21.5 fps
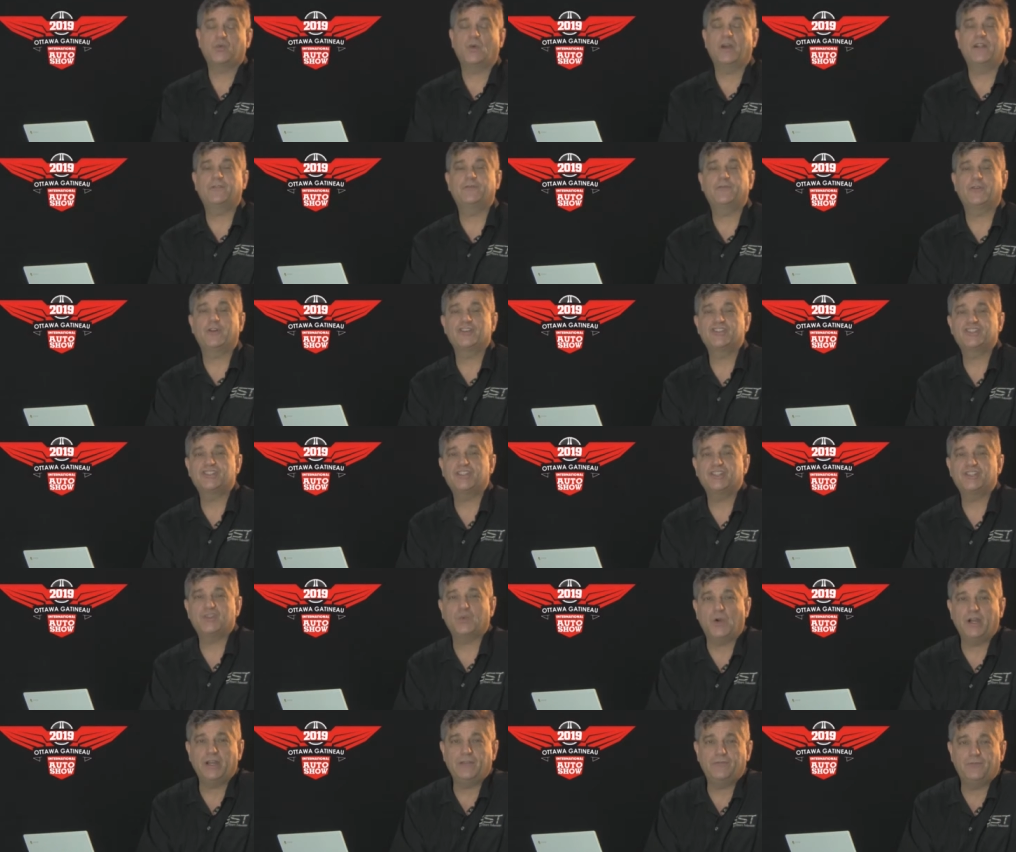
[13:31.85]
21st to
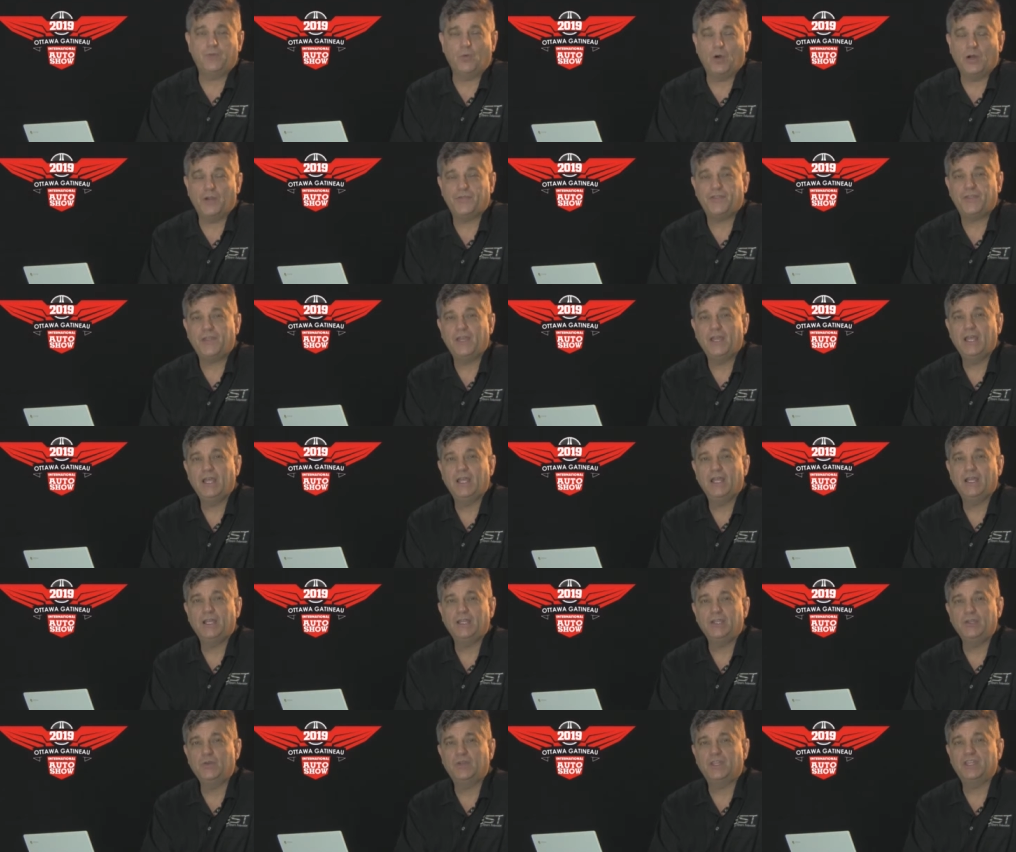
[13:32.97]
24th,
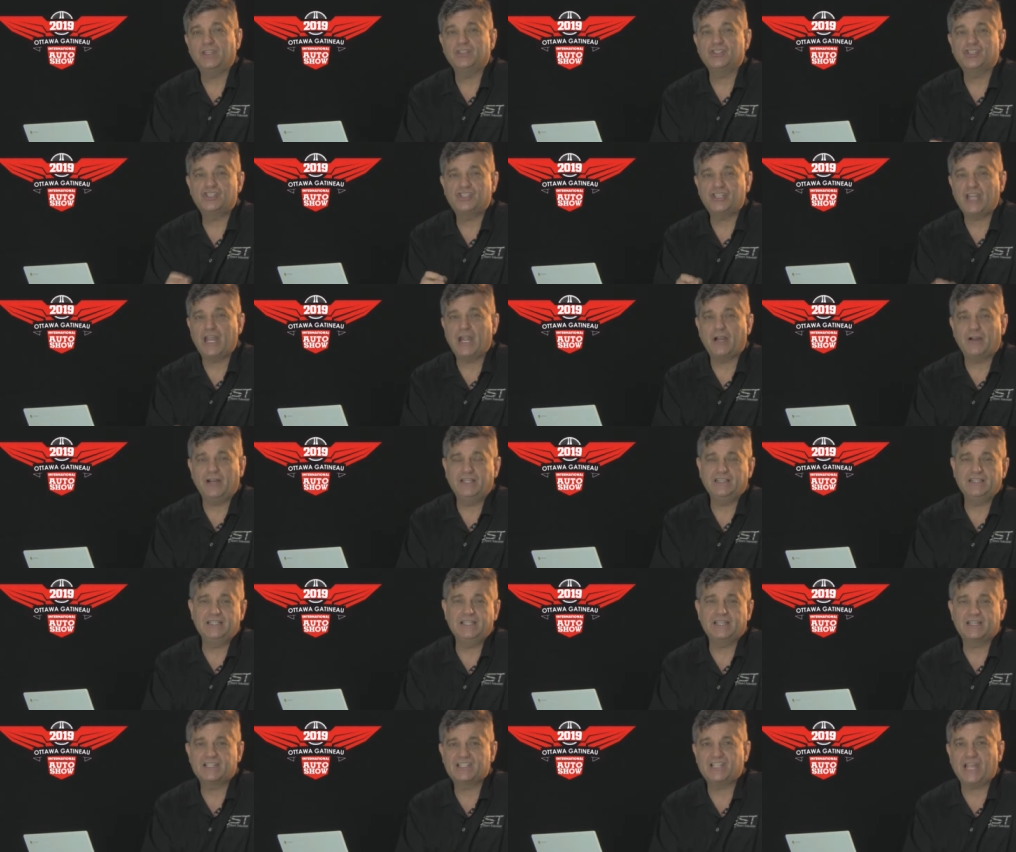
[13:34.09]
you can share in
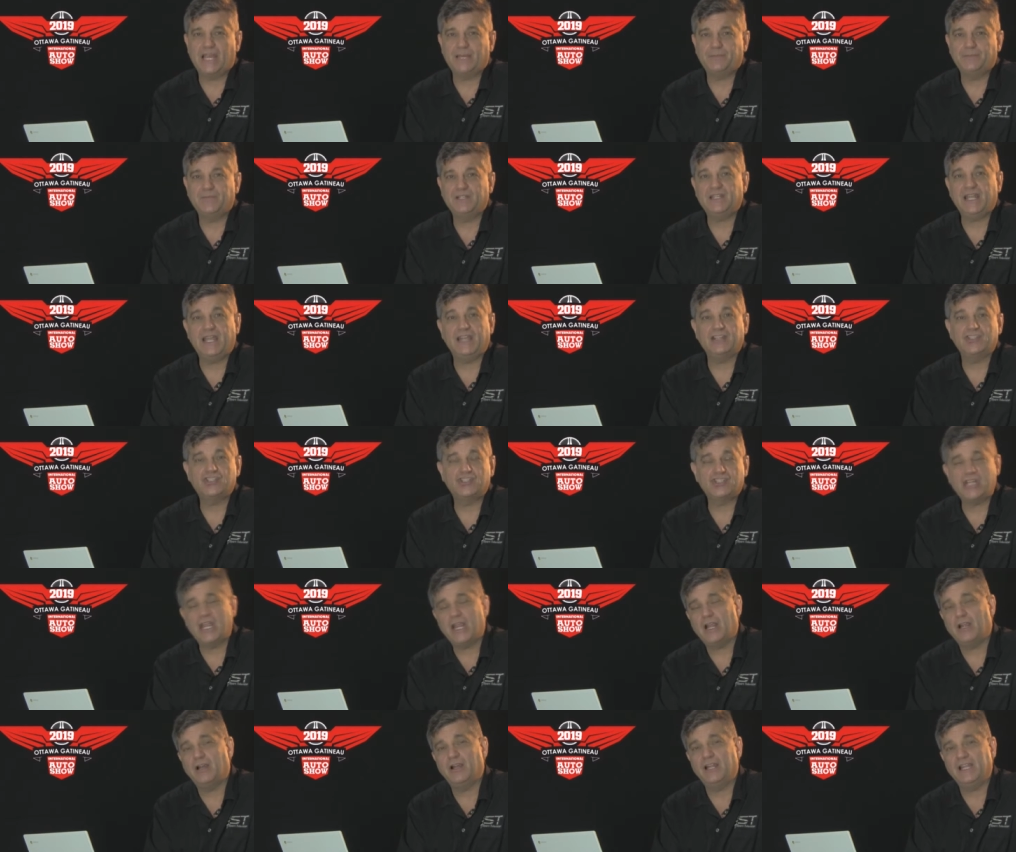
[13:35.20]
the excitement and
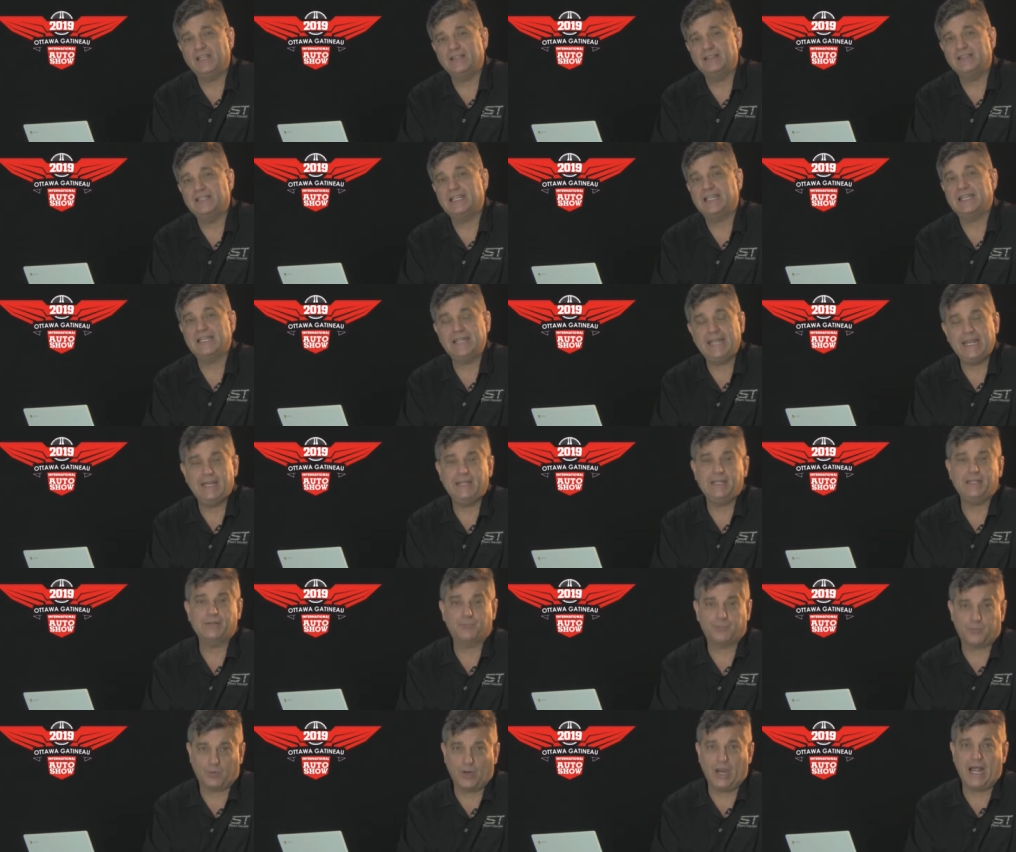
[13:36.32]
share in the
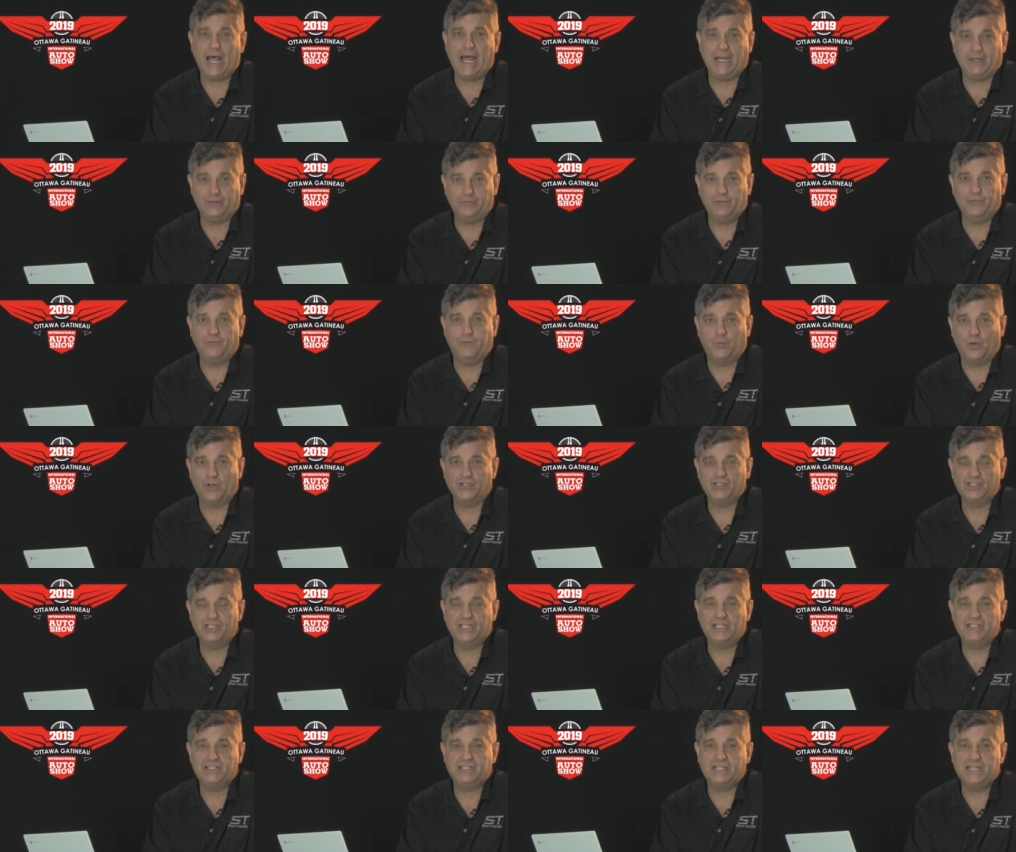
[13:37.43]
Canadian pride of the Ford
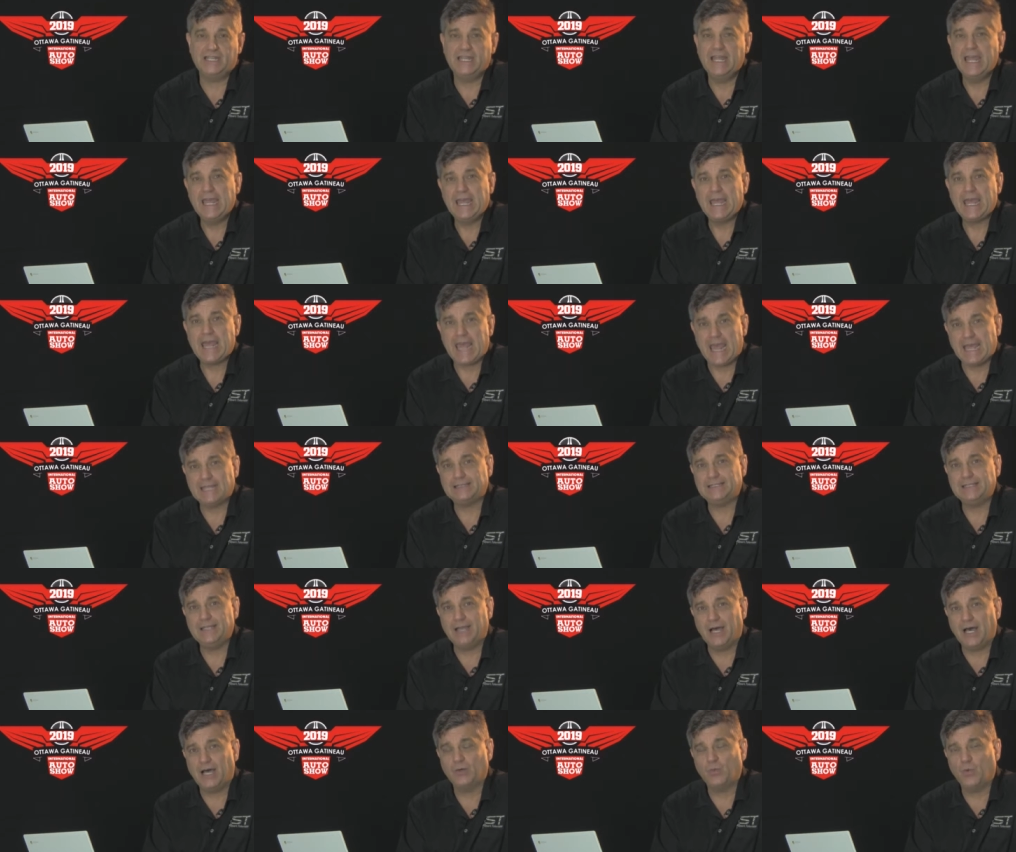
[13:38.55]
GT at
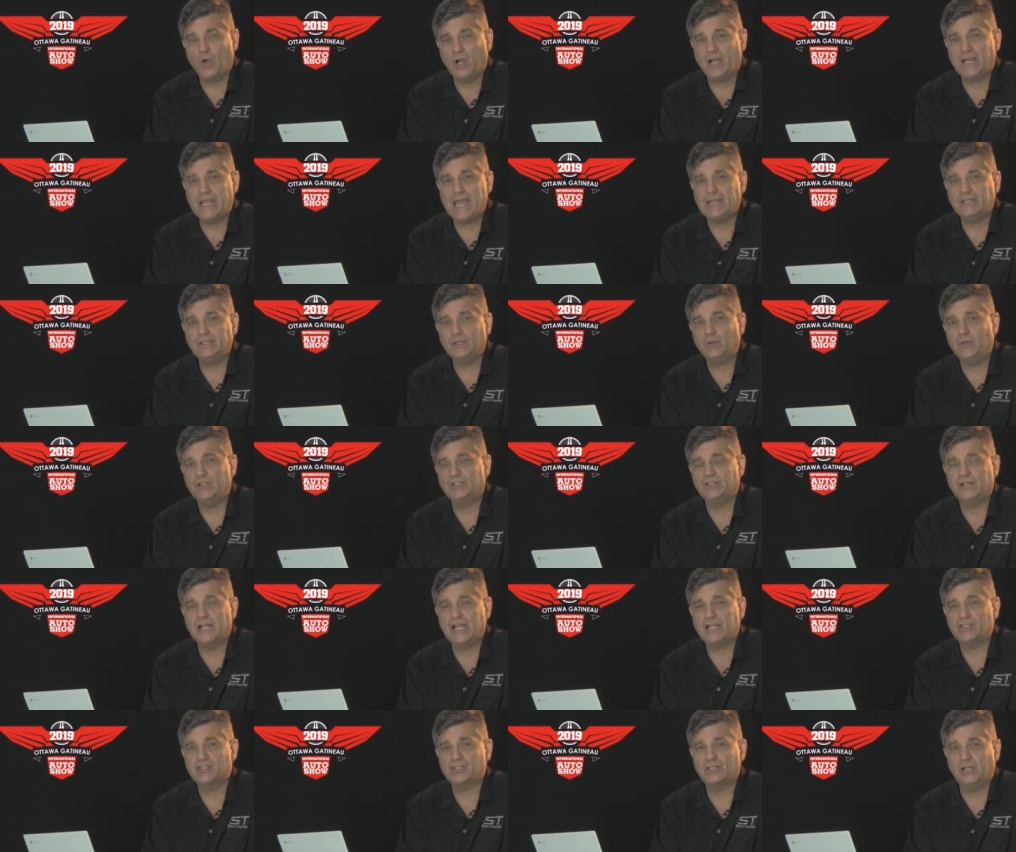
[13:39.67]
the Ottawa Gatineau
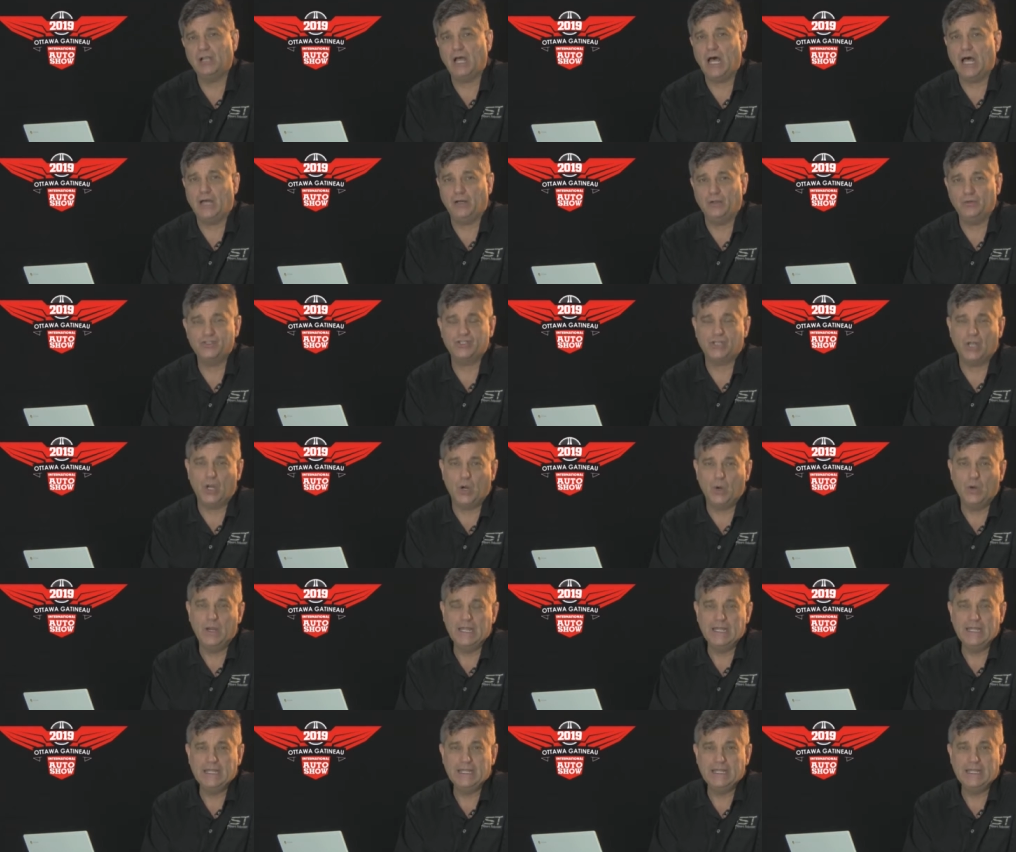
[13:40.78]
International Auto Show